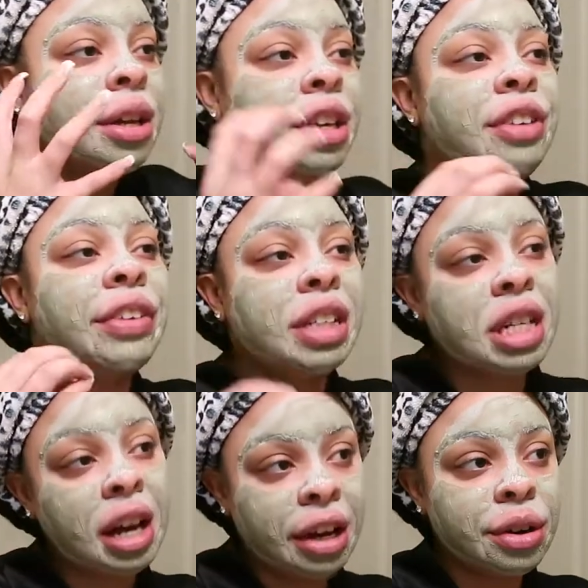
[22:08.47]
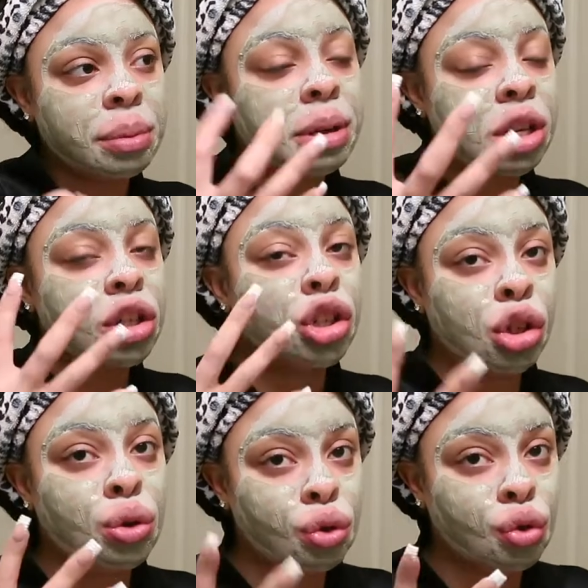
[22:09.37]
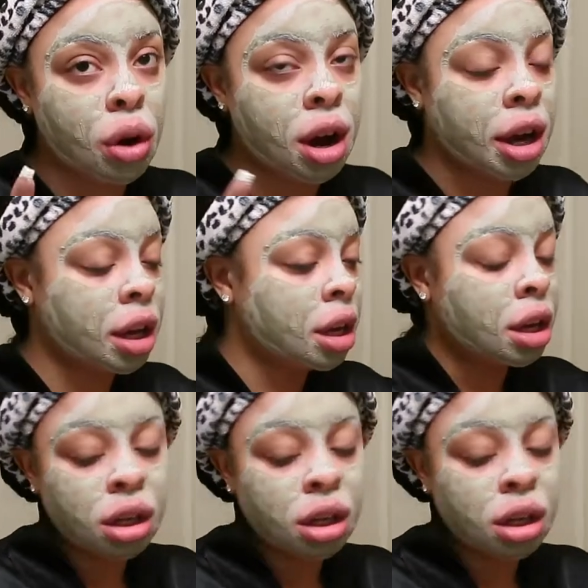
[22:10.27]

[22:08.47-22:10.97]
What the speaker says: even tighter because it's so dry.